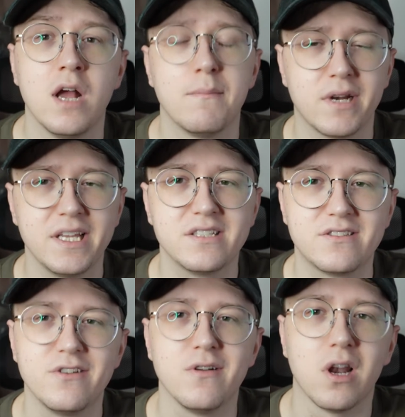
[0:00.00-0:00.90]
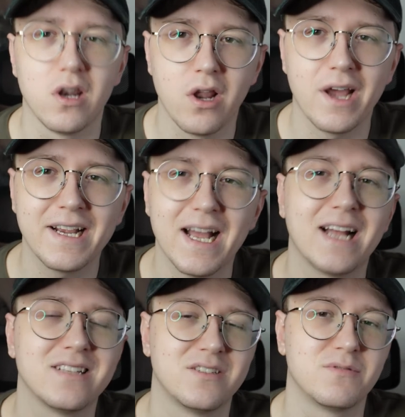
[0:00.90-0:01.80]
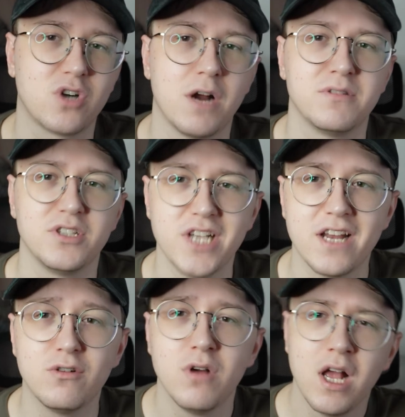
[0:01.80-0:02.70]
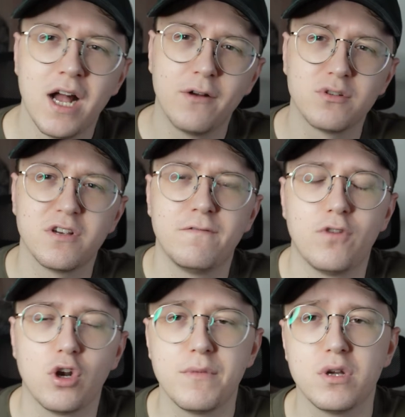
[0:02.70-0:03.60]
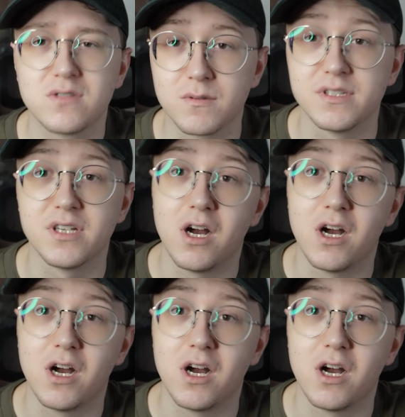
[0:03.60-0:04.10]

please do like and subscribe to the channel, and also follow me on Twitter.